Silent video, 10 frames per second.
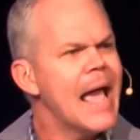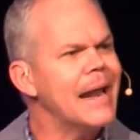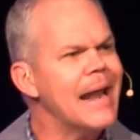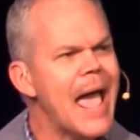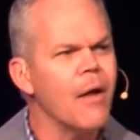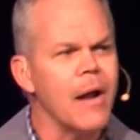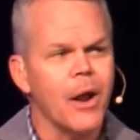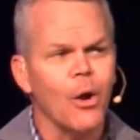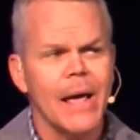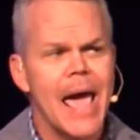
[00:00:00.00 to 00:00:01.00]
And now
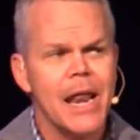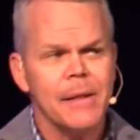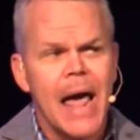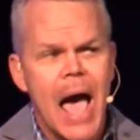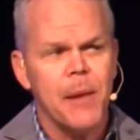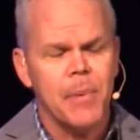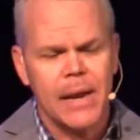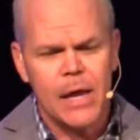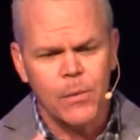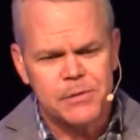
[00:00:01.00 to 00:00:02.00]
not only had he died, but
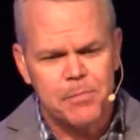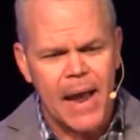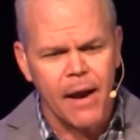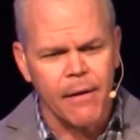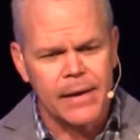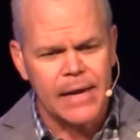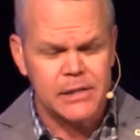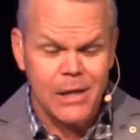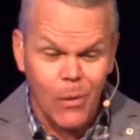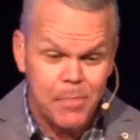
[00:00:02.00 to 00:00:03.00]
he was buried. And
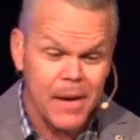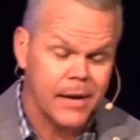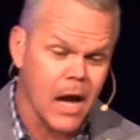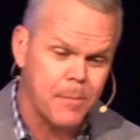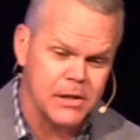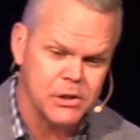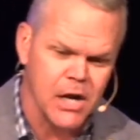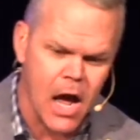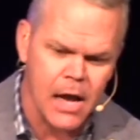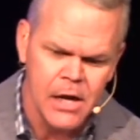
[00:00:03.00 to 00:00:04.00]
so we pick up in
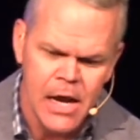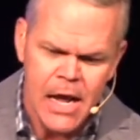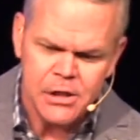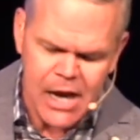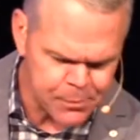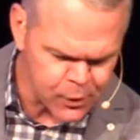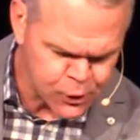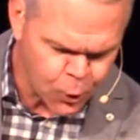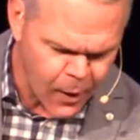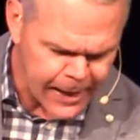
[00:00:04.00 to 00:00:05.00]
John chapter
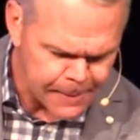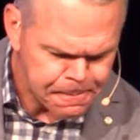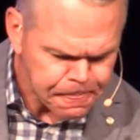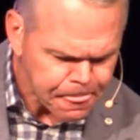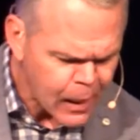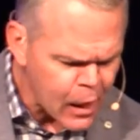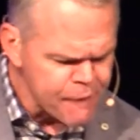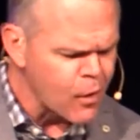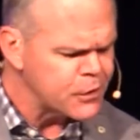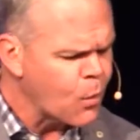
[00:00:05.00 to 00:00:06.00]
20.
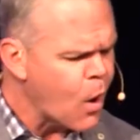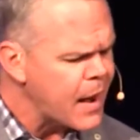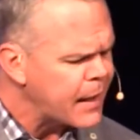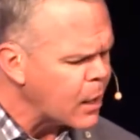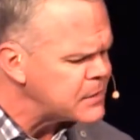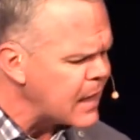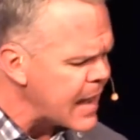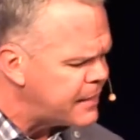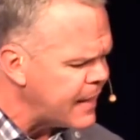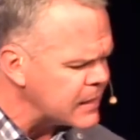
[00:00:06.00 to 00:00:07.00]
Verse 1, it goes
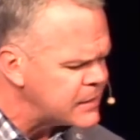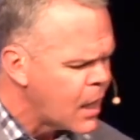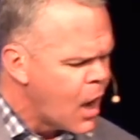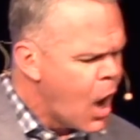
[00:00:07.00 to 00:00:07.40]
like this.